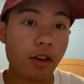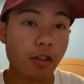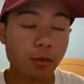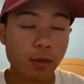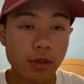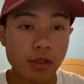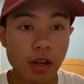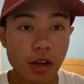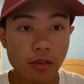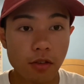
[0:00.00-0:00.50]

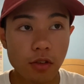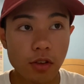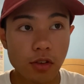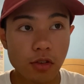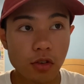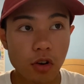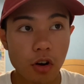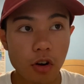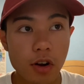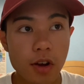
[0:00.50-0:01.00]
be safer than
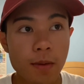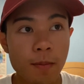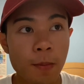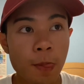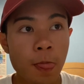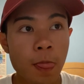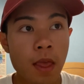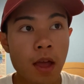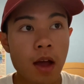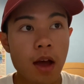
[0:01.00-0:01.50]
sorry.
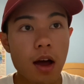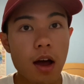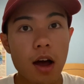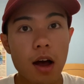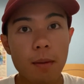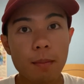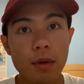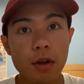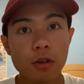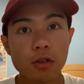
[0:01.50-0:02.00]

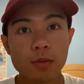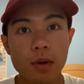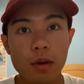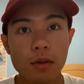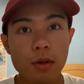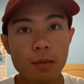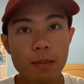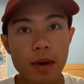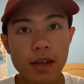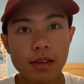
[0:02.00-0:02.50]
And it was
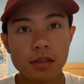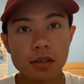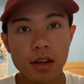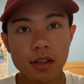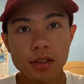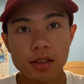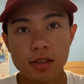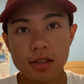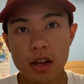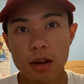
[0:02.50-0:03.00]
probably the best
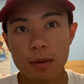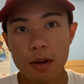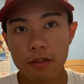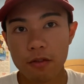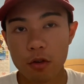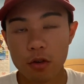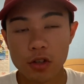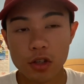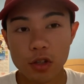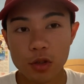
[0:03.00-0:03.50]
not to send my
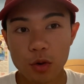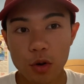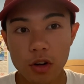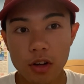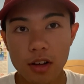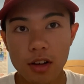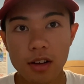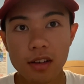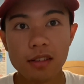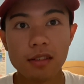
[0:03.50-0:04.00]

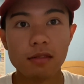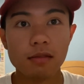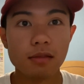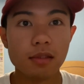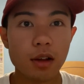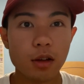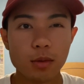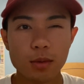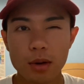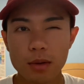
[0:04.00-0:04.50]
1420 because
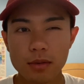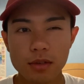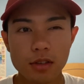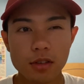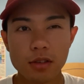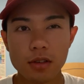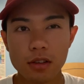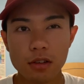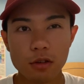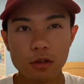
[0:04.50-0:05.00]
that was probably
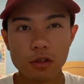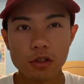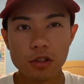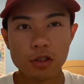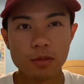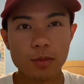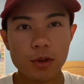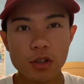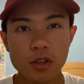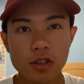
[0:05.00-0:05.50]
just a little
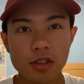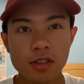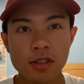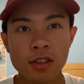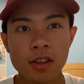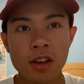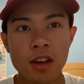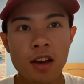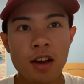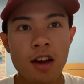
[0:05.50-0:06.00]
suspicious.
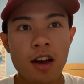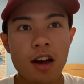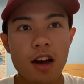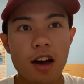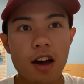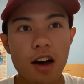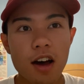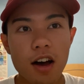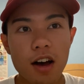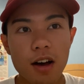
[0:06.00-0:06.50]

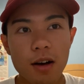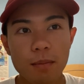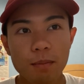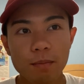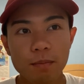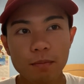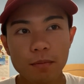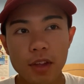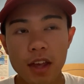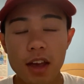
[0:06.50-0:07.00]

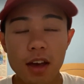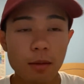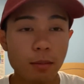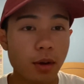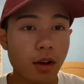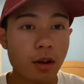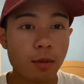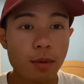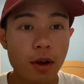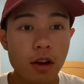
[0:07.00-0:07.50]
Yeah,
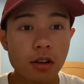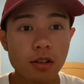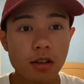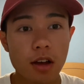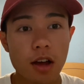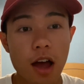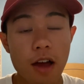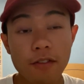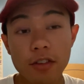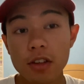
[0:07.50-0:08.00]
but
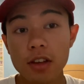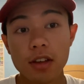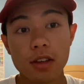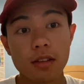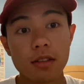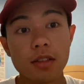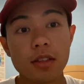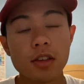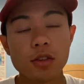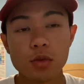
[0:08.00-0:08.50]
I feel like
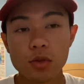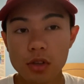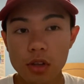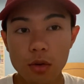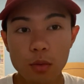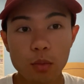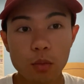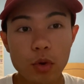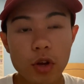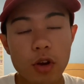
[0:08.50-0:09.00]
this was
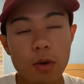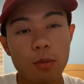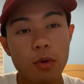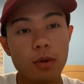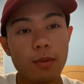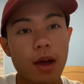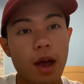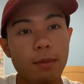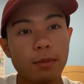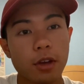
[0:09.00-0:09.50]
a weaker
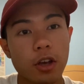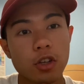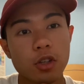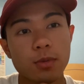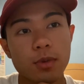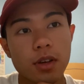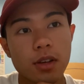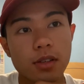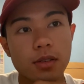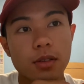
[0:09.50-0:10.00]
point in my application
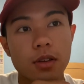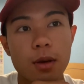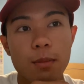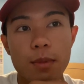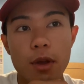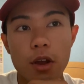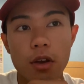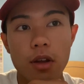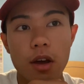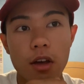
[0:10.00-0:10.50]
because
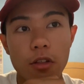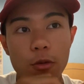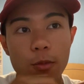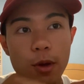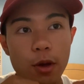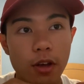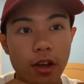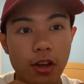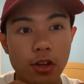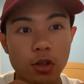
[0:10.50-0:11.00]
compared to other
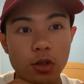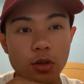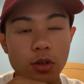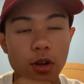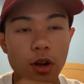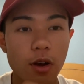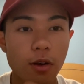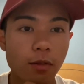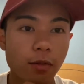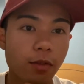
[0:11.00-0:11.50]
male Asians,
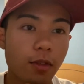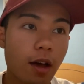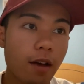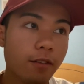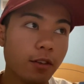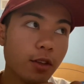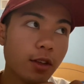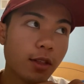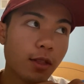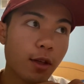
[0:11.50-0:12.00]
I
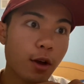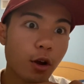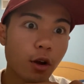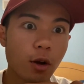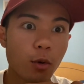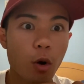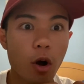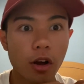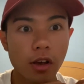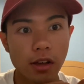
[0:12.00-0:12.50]
feel like they're
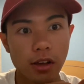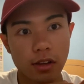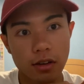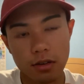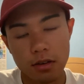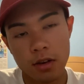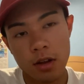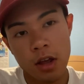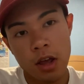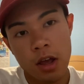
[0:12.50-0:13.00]
walking
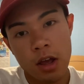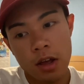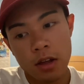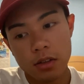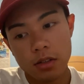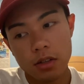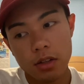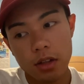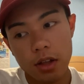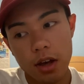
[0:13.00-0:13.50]
in
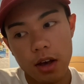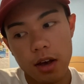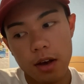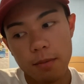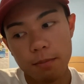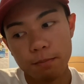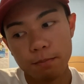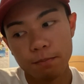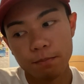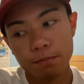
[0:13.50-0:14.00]
to
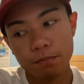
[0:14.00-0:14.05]
the